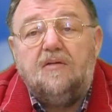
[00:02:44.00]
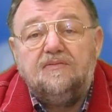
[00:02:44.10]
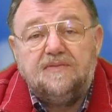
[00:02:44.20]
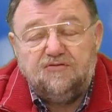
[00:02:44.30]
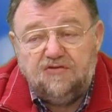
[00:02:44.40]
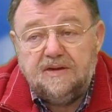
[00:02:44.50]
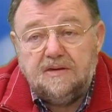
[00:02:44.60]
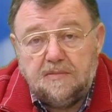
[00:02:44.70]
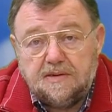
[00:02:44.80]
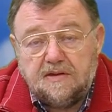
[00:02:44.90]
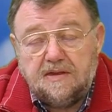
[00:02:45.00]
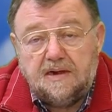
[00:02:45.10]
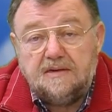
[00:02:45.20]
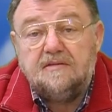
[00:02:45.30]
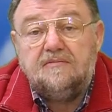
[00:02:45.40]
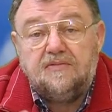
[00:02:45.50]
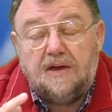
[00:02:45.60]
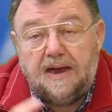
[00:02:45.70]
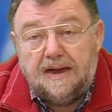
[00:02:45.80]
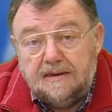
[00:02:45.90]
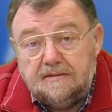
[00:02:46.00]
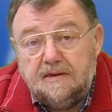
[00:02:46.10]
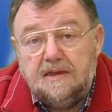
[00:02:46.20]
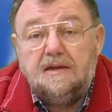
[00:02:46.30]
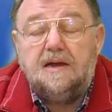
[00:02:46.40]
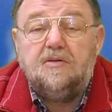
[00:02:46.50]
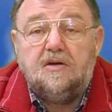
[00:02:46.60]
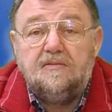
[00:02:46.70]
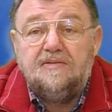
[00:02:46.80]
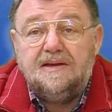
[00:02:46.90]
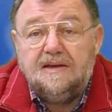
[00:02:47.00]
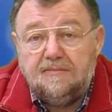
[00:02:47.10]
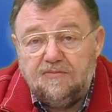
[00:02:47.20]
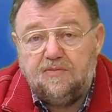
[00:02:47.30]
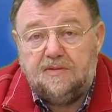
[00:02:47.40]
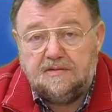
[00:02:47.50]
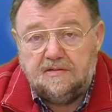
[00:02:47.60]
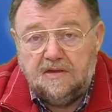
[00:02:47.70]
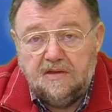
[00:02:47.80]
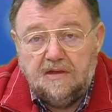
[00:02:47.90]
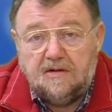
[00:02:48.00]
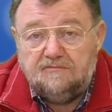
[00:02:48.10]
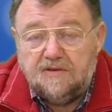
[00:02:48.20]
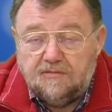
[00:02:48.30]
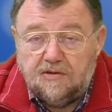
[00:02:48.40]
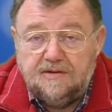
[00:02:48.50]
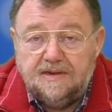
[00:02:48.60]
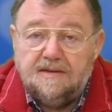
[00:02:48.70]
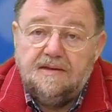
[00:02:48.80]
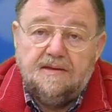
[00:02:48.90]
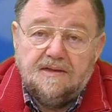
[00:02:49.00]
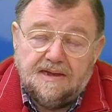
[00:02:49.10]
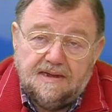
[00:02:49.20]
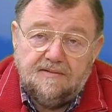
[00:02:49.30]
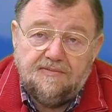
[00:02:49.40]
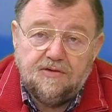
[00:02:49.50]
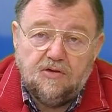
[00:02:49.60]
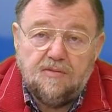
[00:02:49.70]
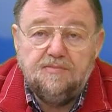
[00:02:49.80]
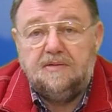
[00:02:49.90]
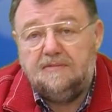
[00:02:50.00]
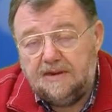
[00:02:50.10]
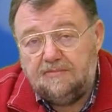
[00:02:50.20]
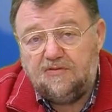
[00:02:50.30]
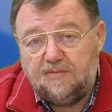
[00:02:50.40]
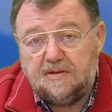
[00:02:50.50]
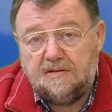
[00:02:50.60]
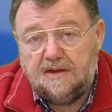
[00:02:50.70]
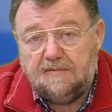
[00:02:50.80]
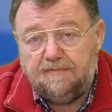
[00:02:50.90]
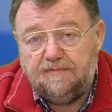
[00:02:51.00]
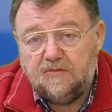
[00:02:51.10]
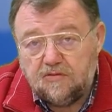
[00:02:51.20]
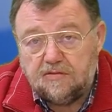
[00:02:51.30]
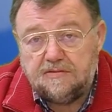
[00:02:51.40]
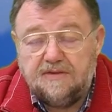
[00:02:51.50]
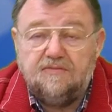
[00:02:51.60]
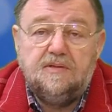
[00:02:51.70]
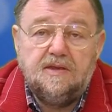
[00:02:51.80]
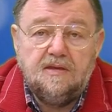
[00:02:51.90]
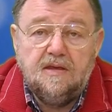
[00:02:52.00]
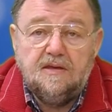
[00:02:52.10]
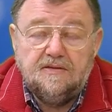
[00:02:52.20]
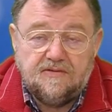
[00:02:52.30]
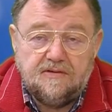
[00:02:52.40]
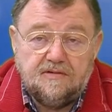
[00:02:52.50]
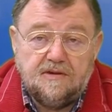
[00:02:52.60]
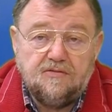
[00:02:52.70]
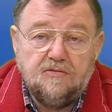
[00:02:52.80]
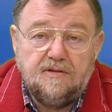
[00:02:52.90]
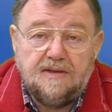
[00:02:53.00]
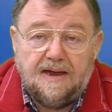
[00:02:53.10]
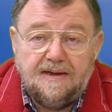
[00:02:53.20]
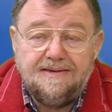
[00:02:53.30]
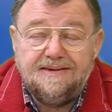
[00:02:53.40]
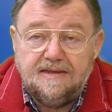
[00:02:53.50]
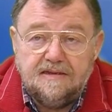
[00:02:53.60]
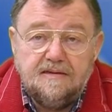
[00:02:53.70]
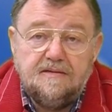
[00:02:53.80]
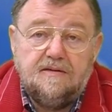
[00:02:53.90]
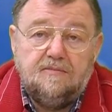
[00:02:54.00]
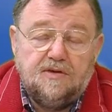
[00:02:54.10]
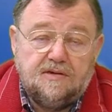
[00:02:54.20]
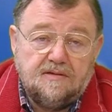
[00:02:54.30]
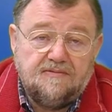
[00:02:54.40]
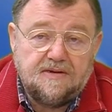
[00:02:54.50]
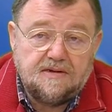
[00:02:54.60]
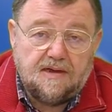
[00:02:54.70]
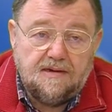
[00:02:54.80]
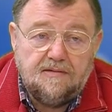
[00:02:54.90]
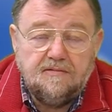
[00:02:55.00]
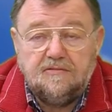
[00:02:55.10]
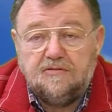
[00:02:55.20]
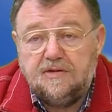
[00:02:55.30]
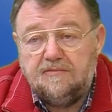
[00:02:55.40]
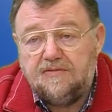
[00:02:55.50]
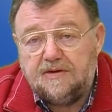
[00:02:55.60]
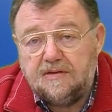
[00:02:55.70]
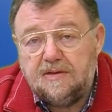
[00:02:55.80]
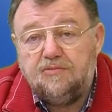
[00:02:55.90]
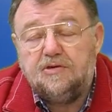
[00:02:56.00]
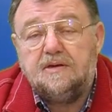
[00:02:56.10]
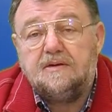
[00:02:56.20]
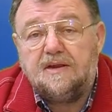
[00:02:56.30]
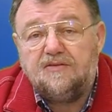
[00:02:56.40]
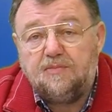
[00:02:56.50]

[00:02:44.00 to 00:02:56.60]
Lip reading: but mostly with food, and we don't want any rotten food. And that is why all who are responsible for the distribution and transport of our food are interested in watching over it.